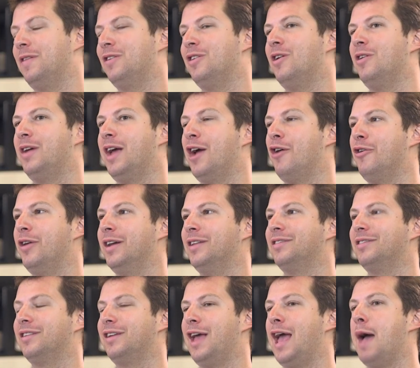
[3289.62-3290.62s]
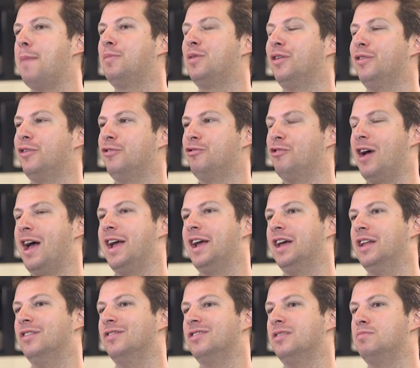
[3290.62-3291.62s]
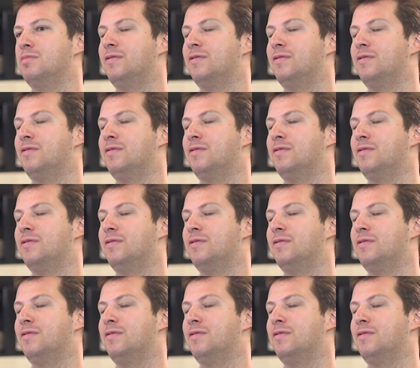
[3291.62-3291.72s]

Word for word: the Targaryens kept the dragons